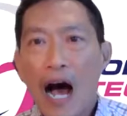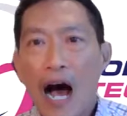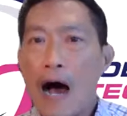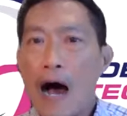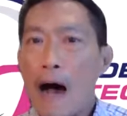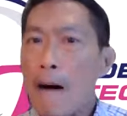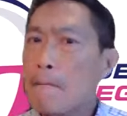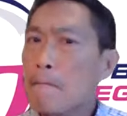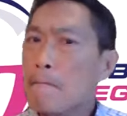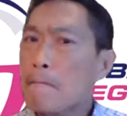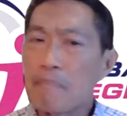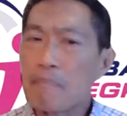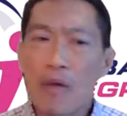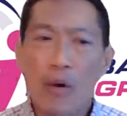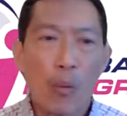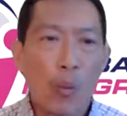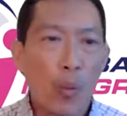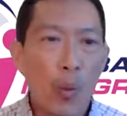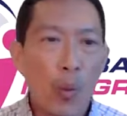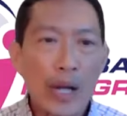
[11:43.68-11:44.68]
Um,
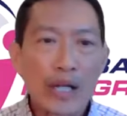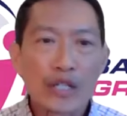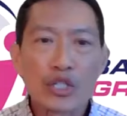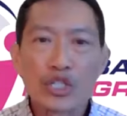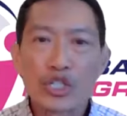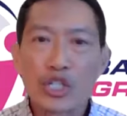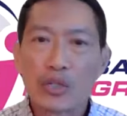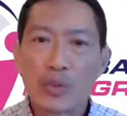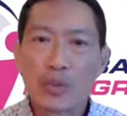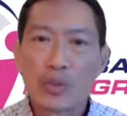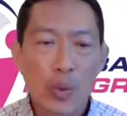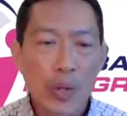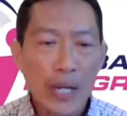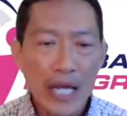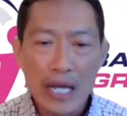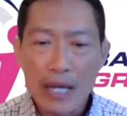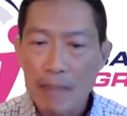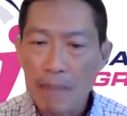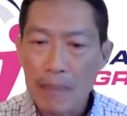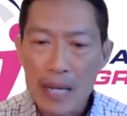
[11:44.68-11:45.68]
what should
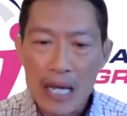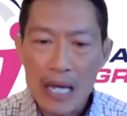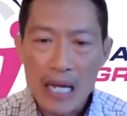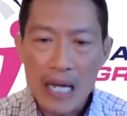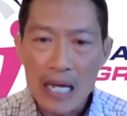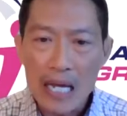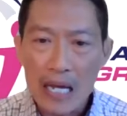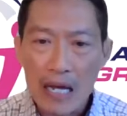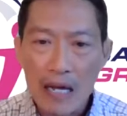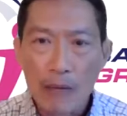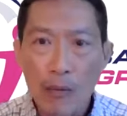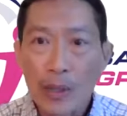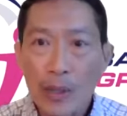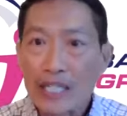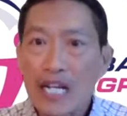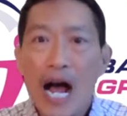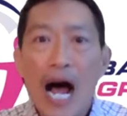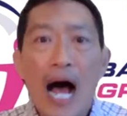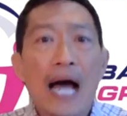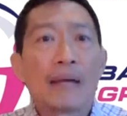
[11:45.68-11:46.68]
we be,
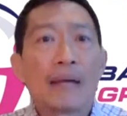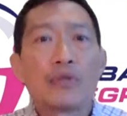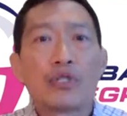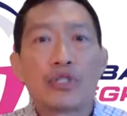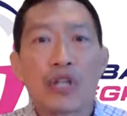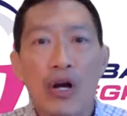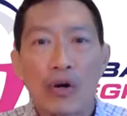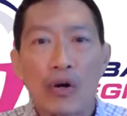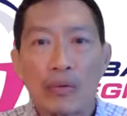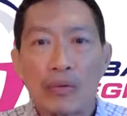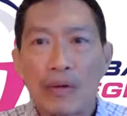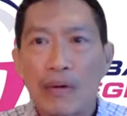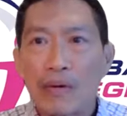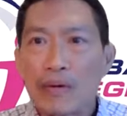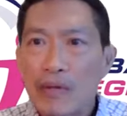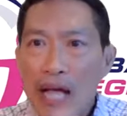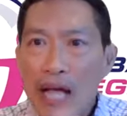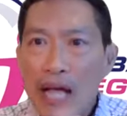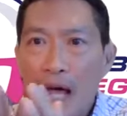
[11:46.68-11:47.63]
what time zone,